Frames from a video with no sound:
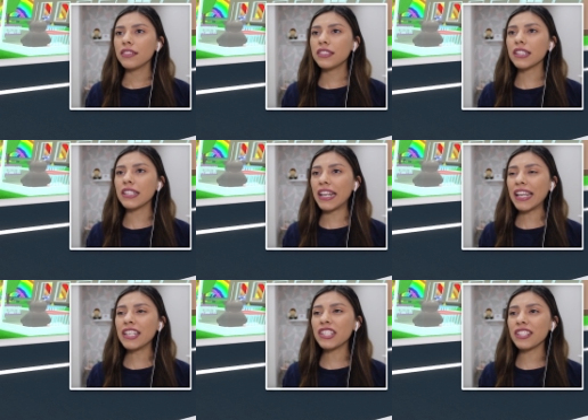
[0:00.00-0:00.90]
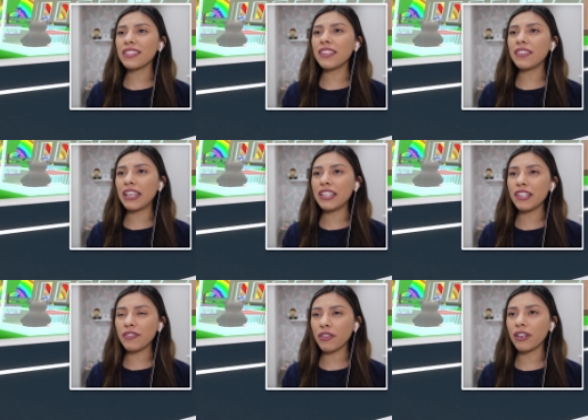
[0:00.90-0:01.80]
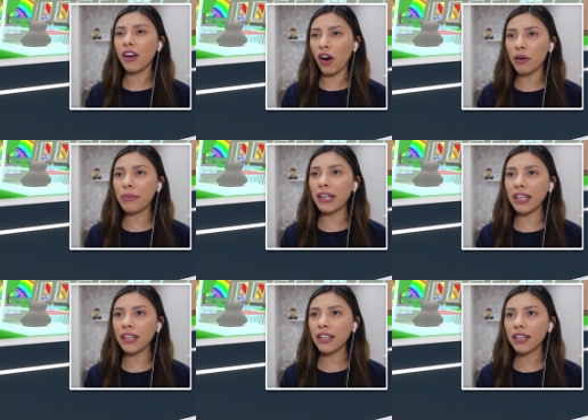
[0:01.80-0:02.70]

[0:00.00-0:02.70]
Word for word: Did Nate just leave Keisha for Harmony?